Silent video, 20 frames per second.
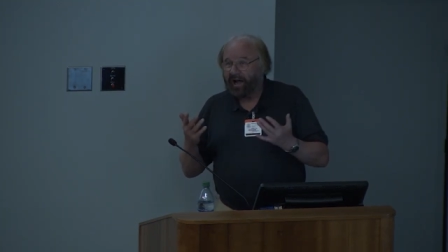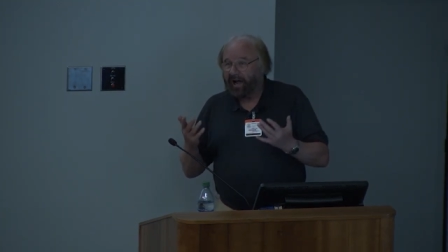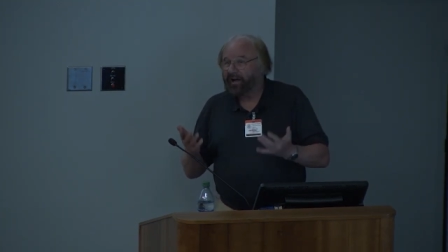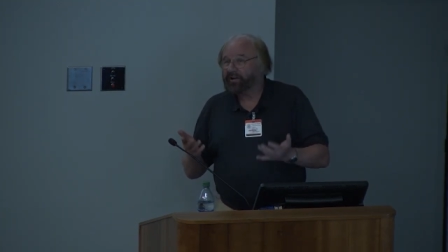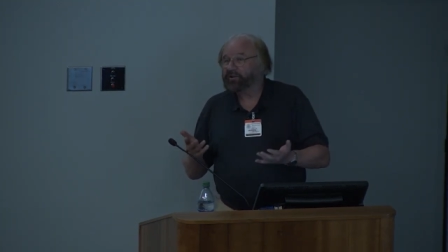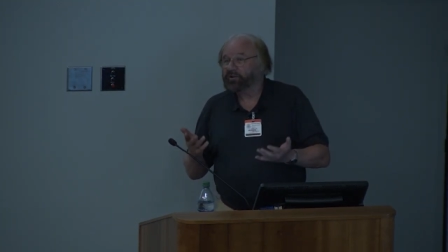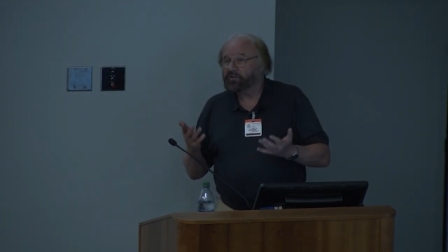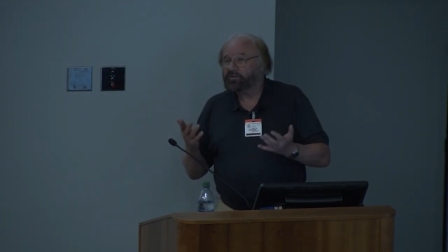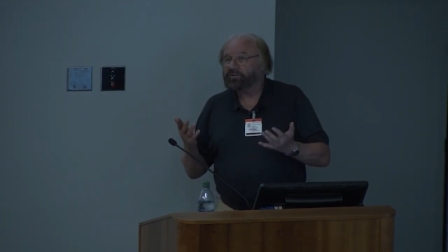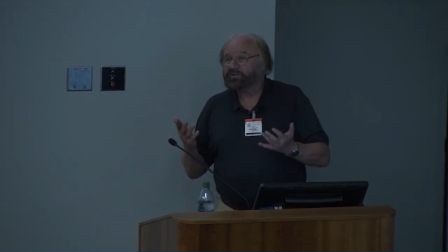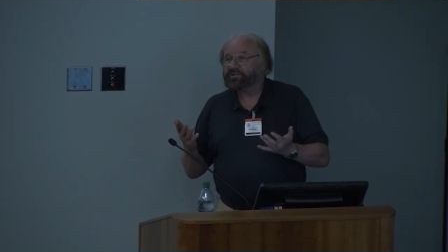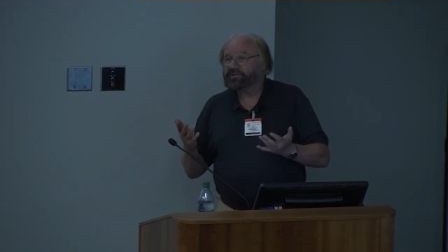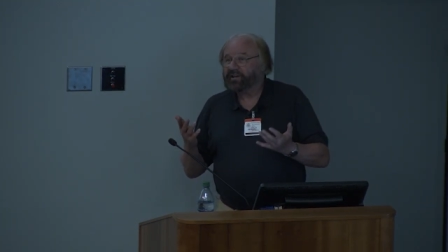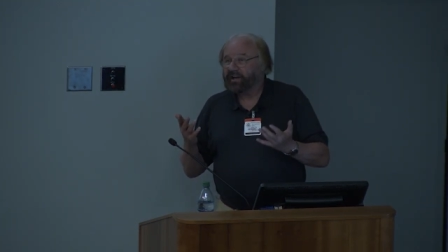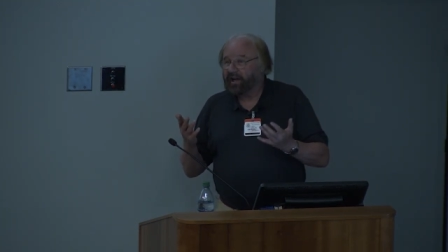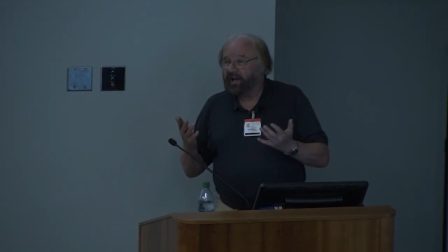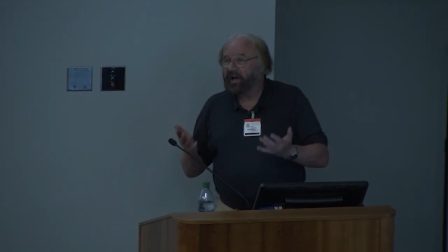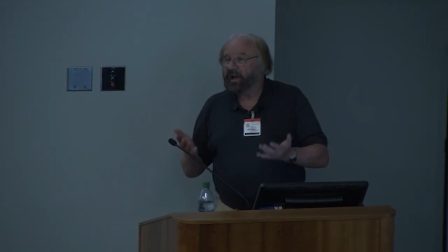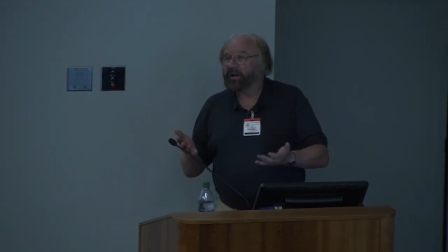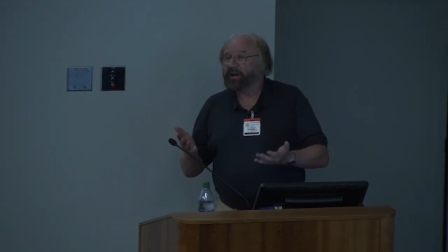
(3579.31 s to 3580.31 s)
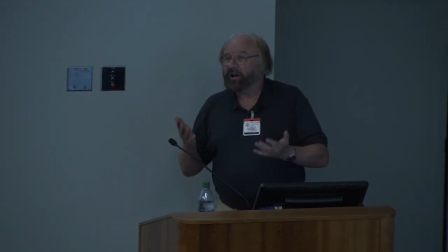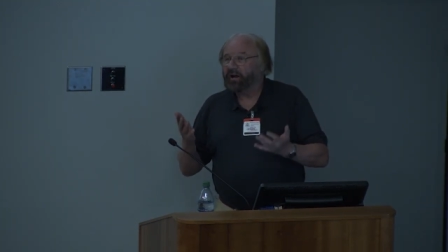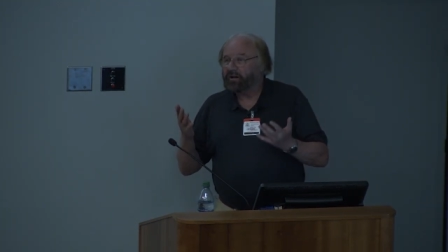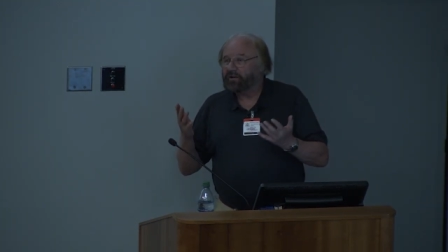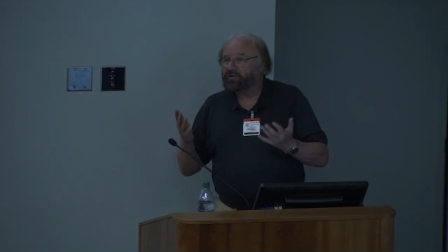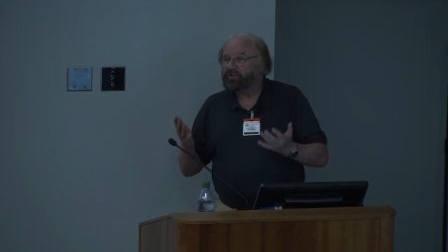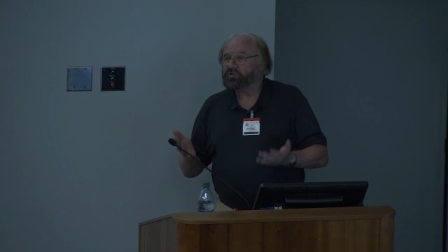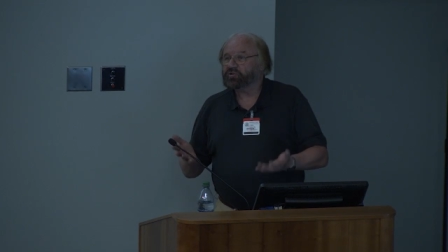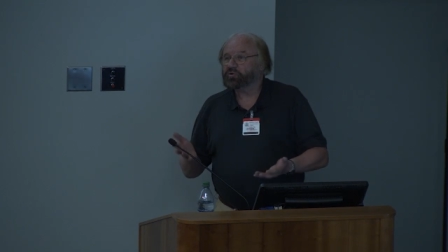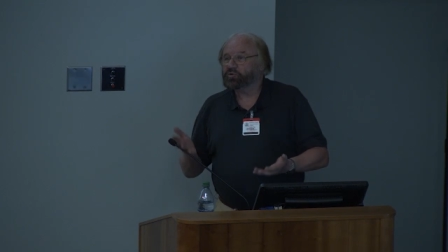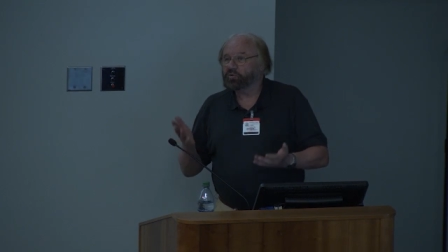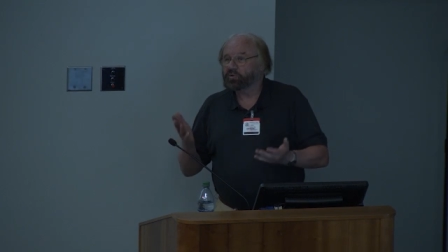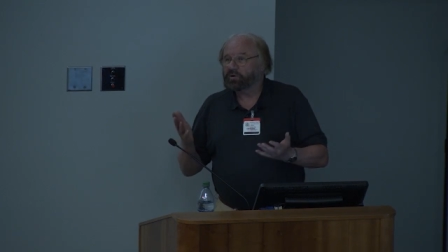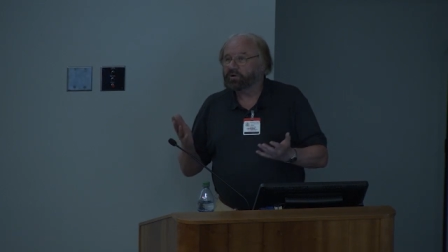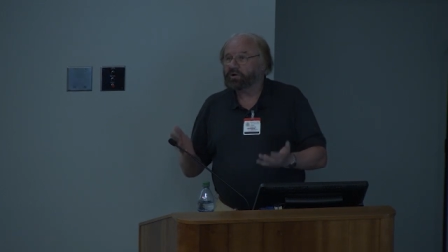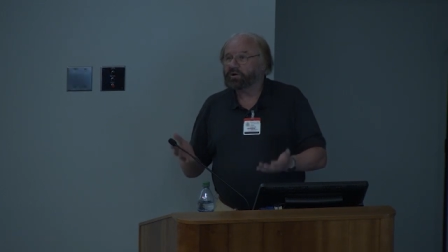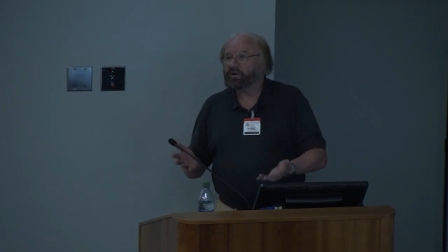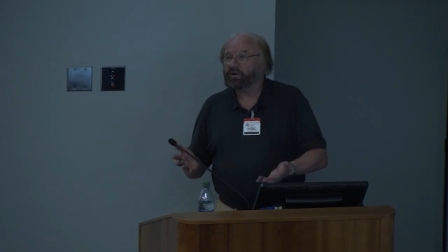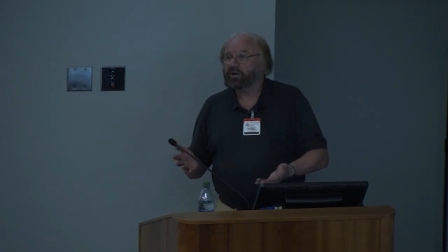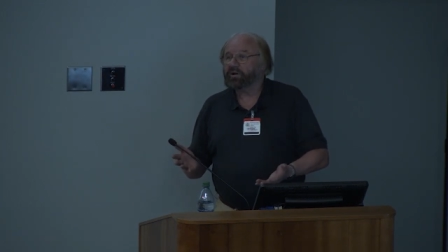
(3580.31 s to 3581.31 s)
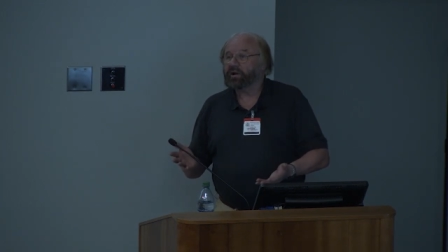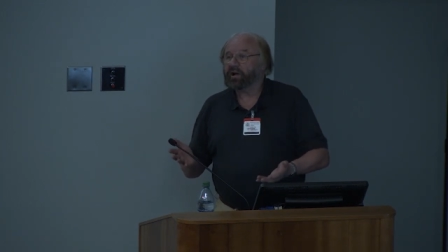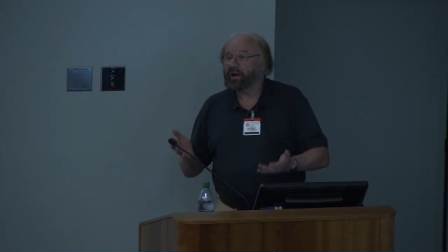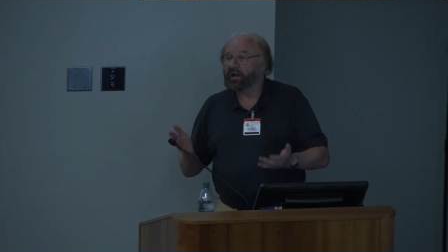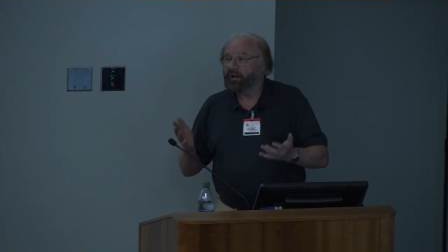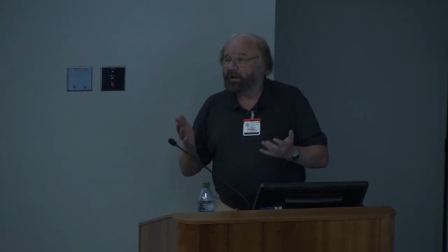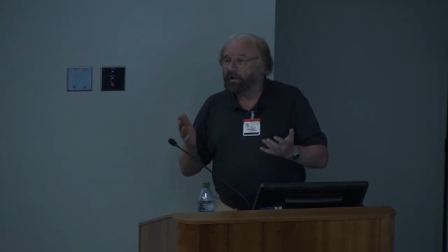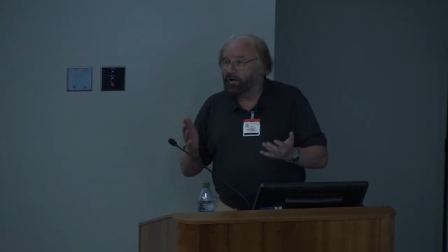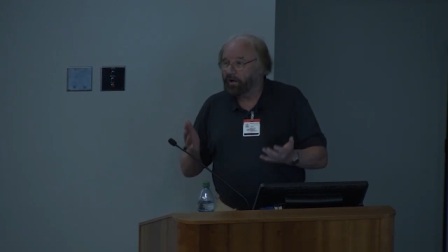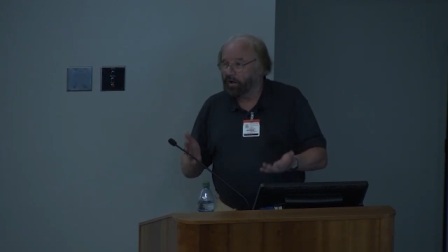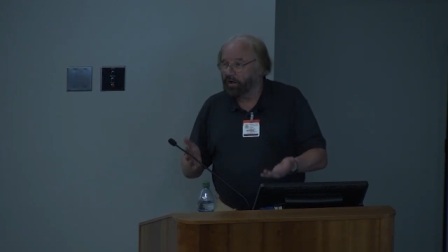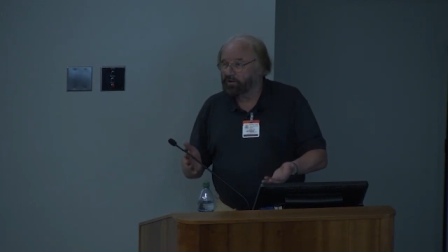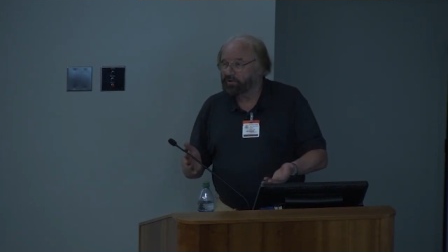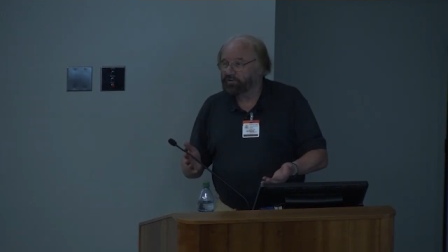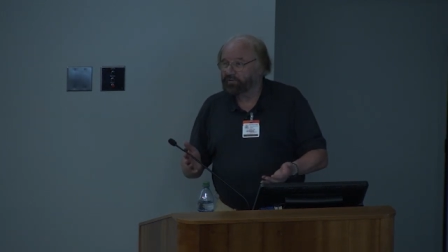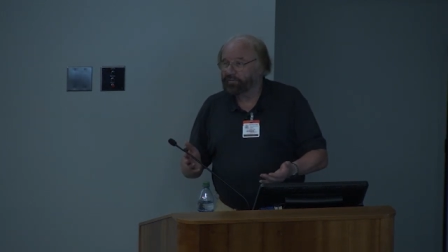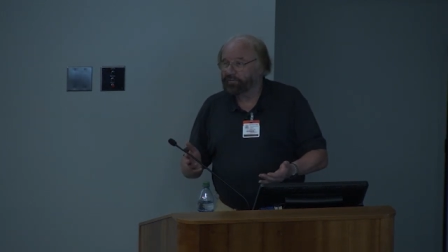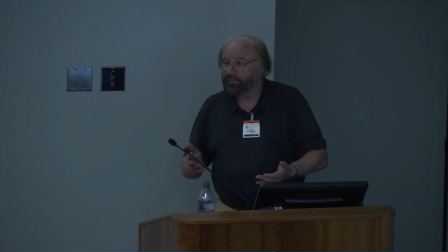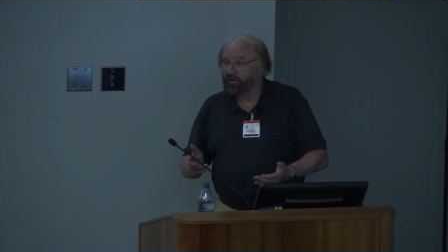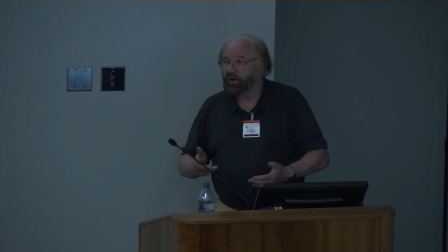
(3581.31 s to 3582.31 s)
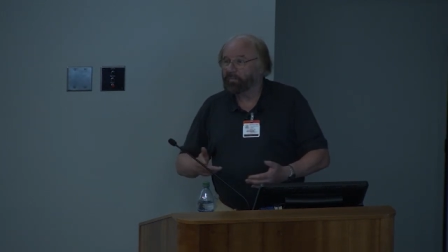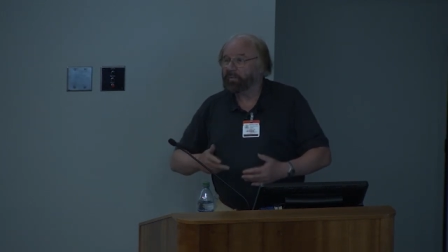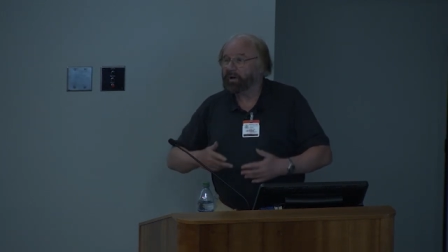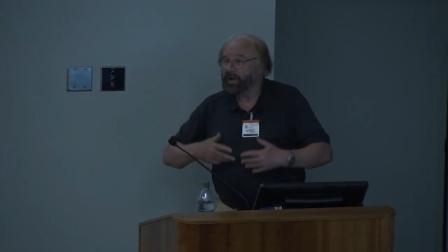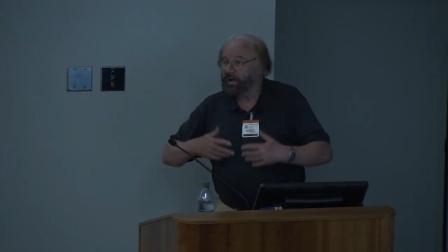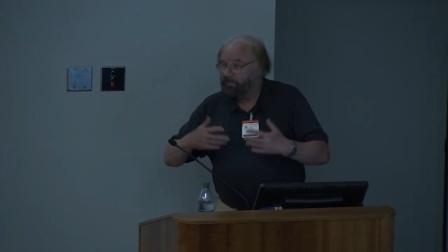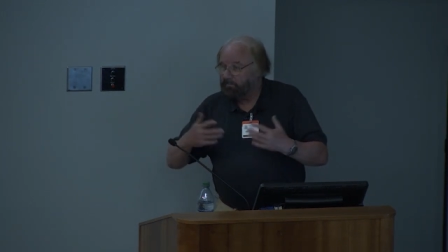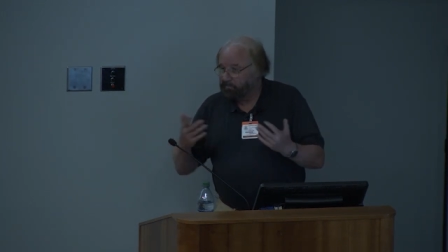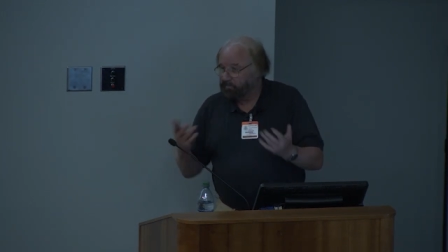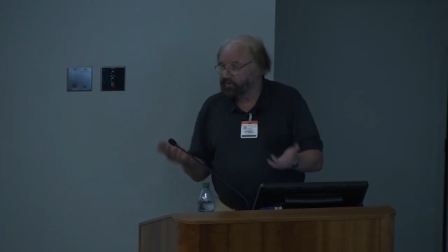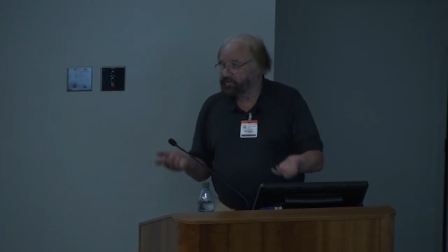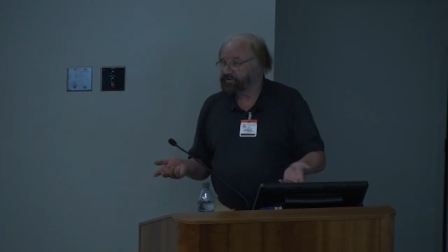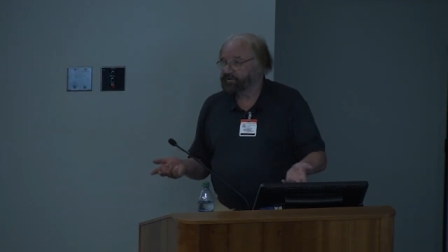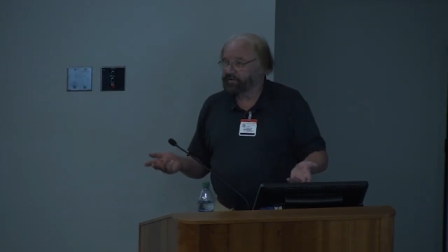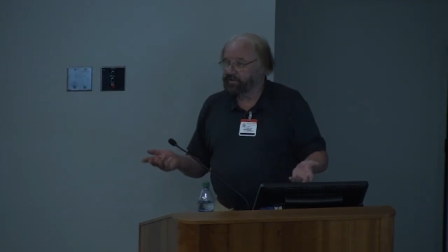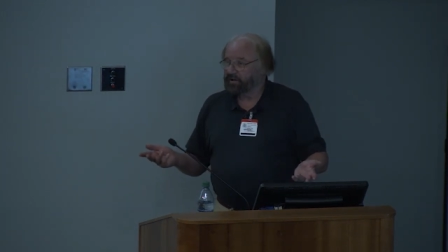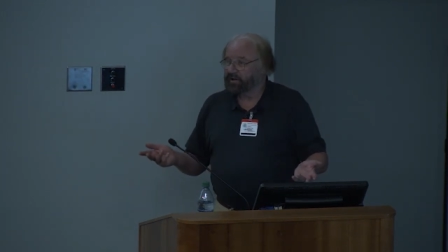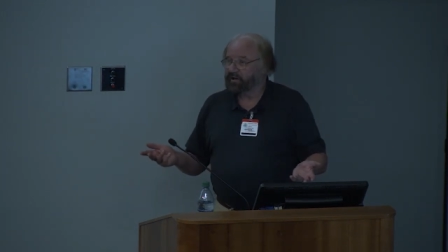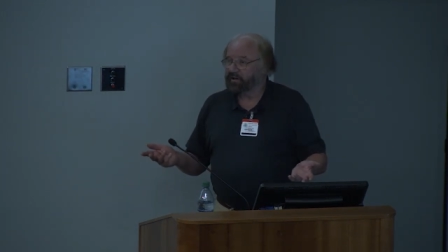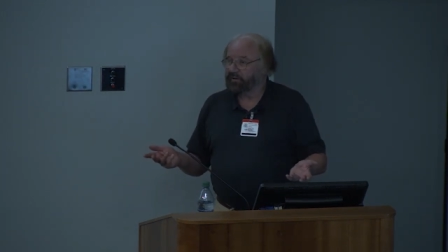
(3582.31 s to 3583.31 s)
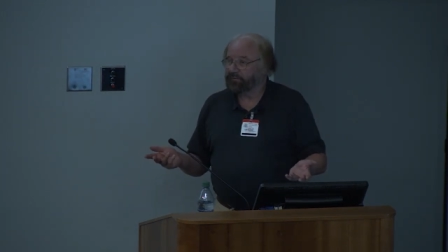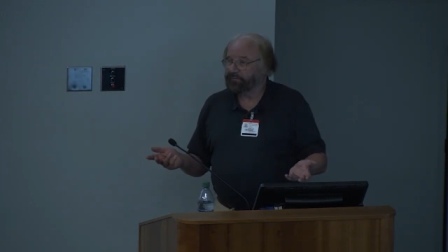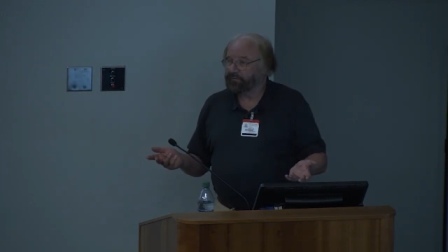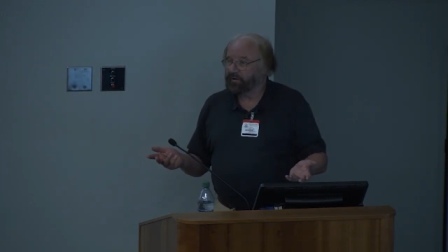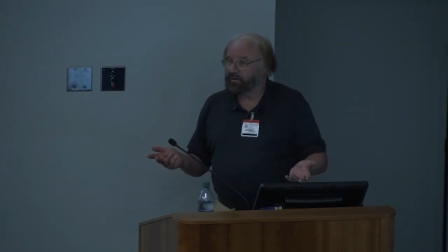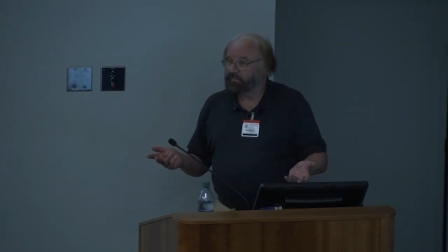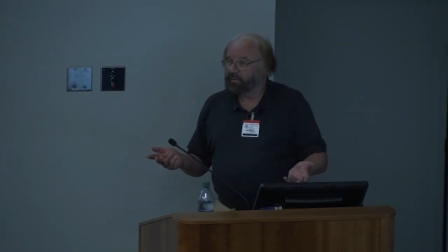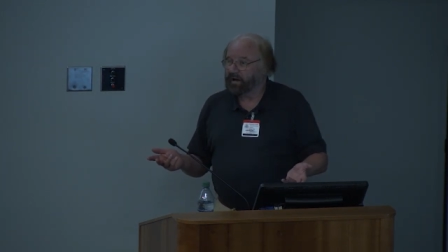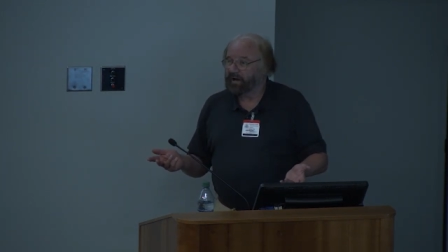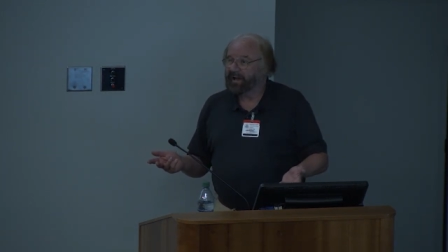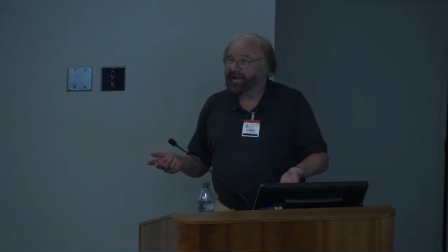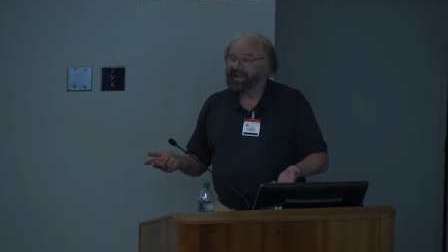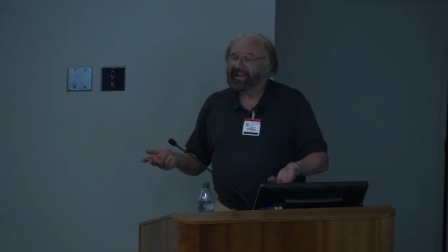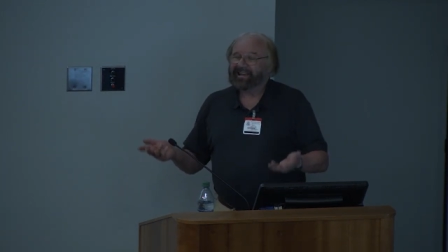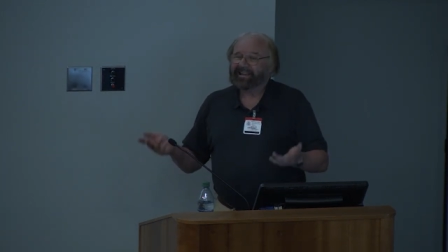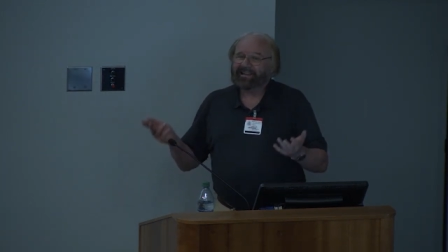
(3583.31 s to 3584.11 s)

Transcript: adults can and do learn a lot from implicit negative feedback.